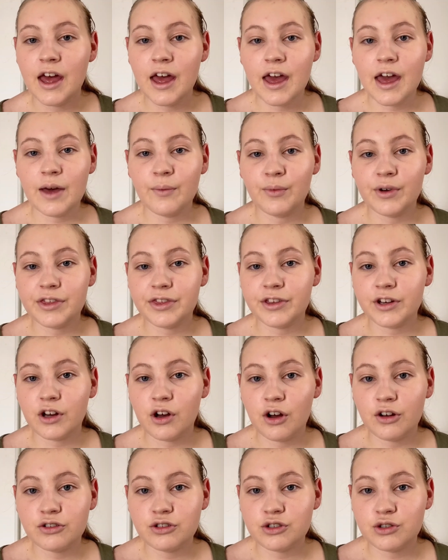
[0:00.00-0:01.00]
And with the
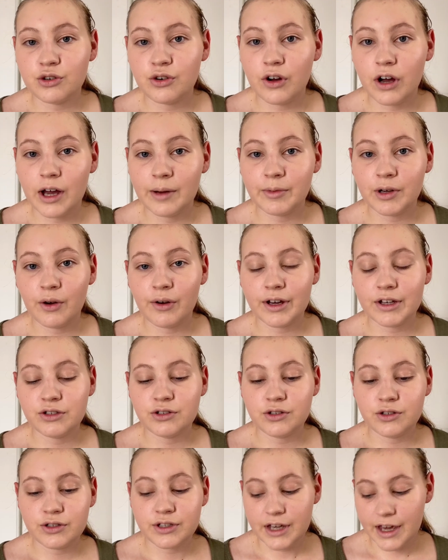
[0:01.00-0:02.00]
contour, I'm going
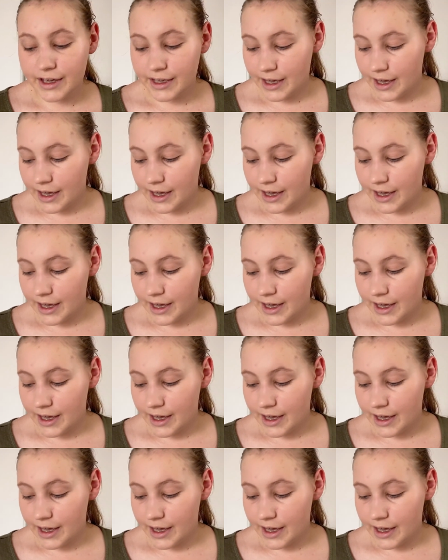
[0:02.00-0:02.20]
to take